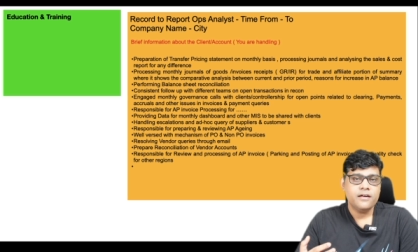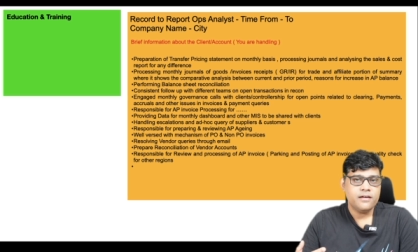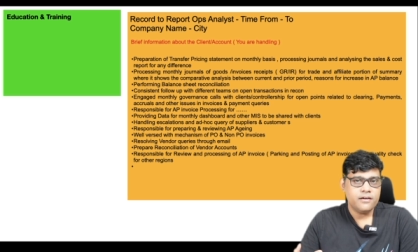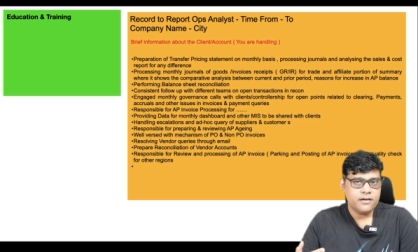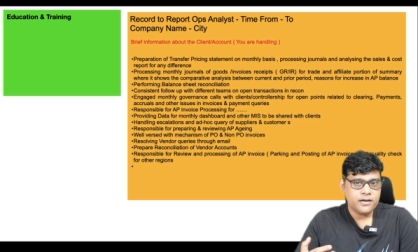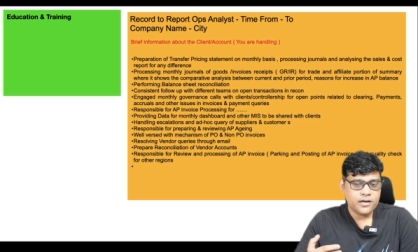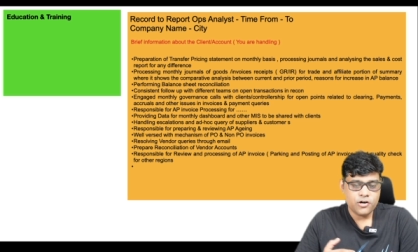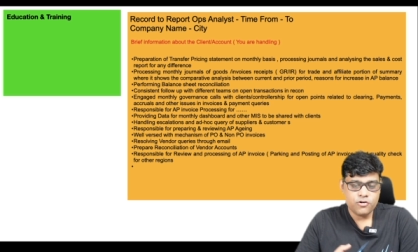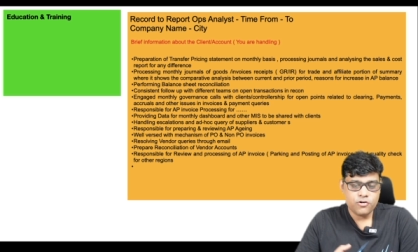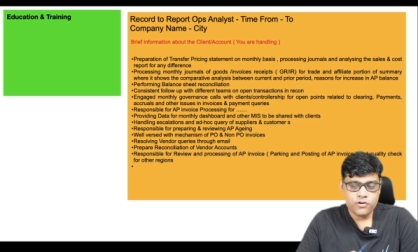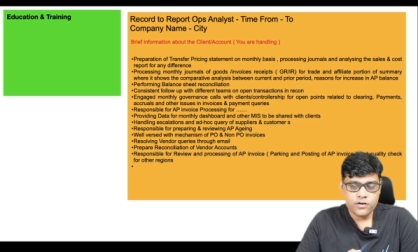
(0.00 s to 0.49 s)

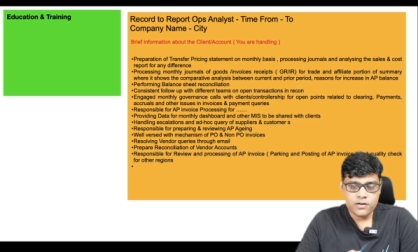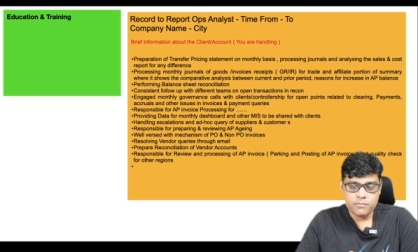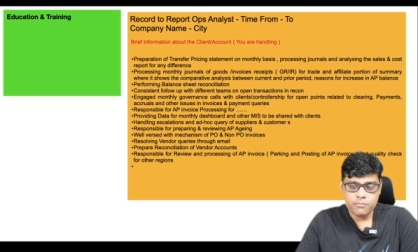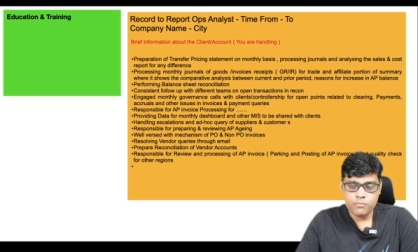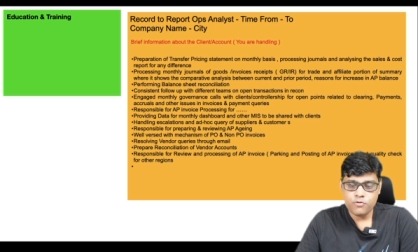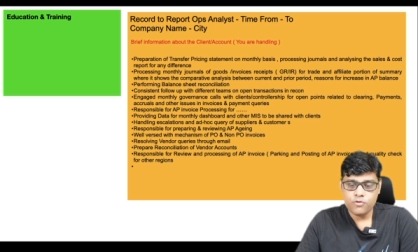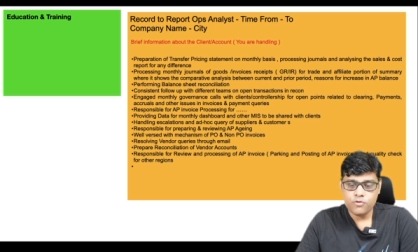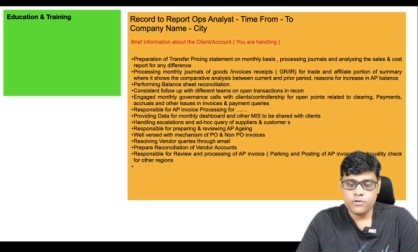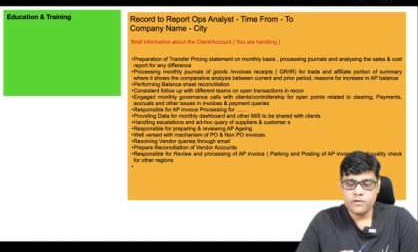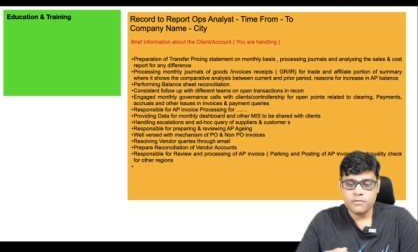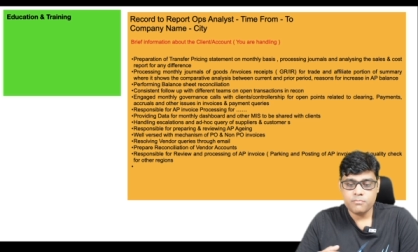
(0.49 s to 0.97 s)
record
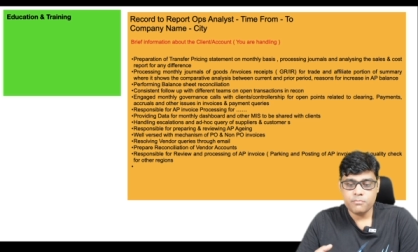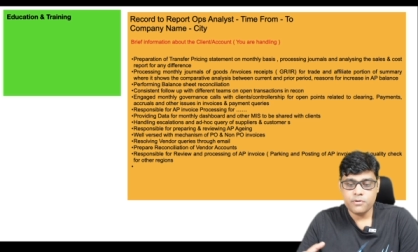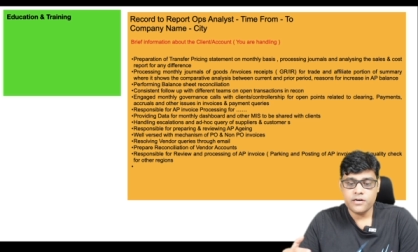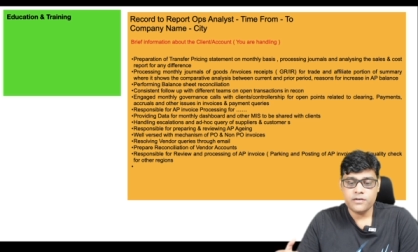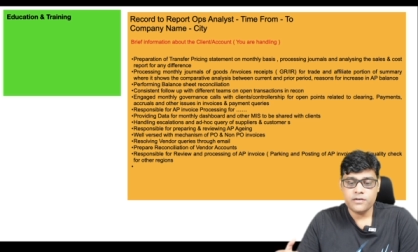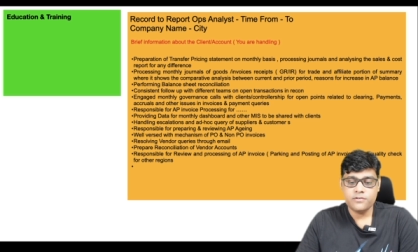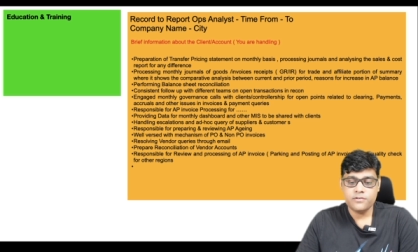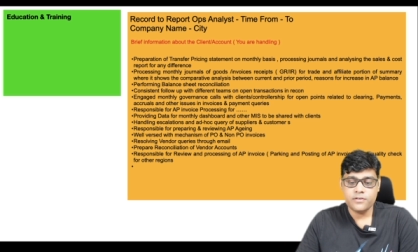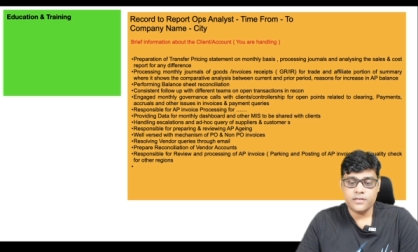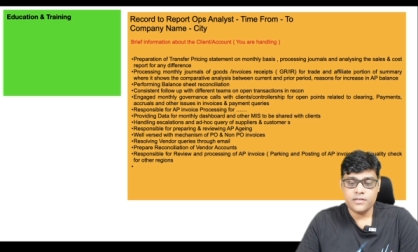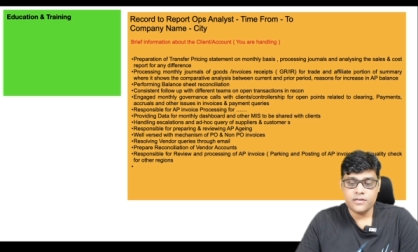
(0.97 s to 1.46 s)
report
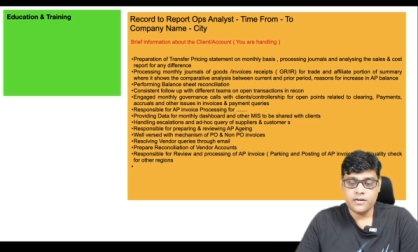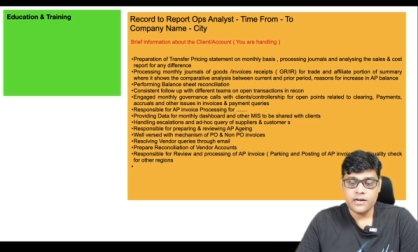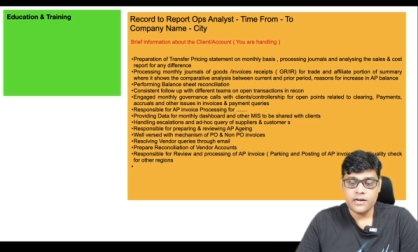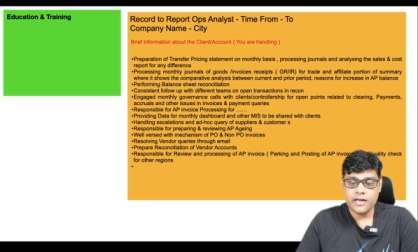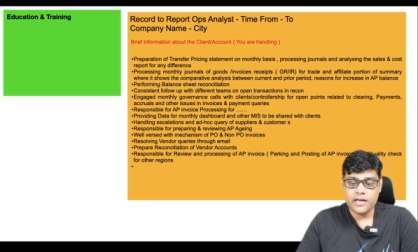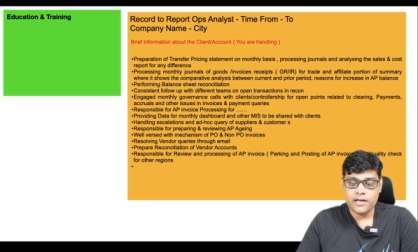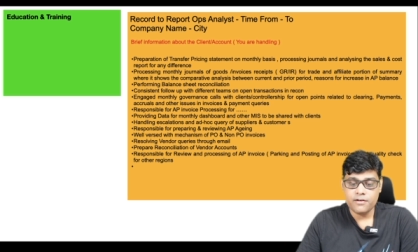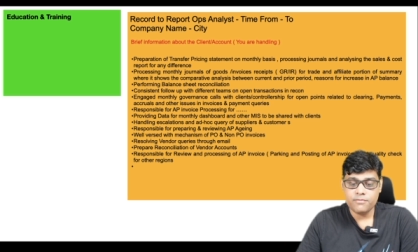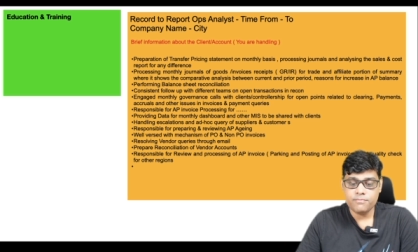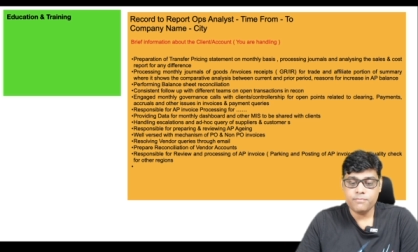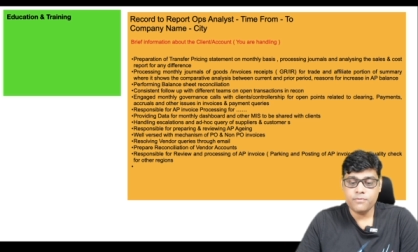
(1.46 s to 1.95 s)
but here
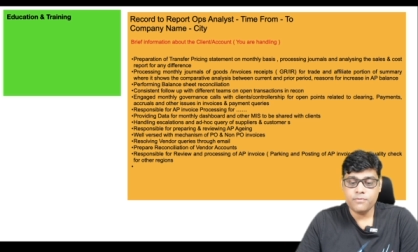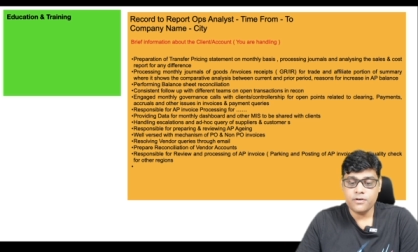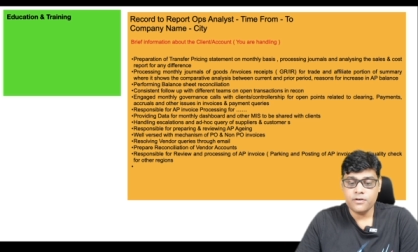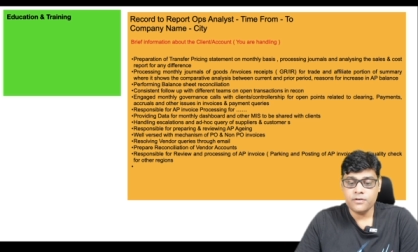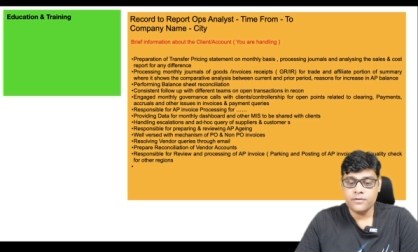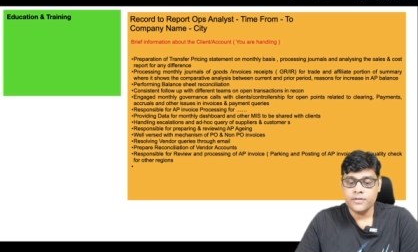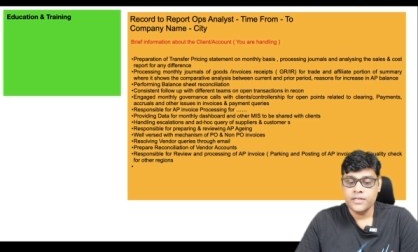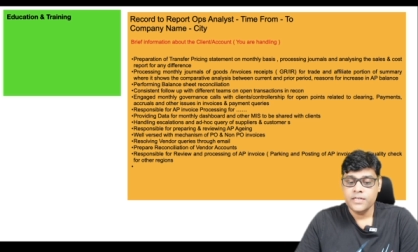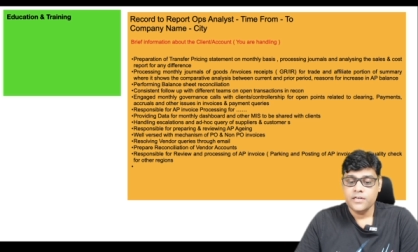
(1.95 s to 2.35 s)
i have uh,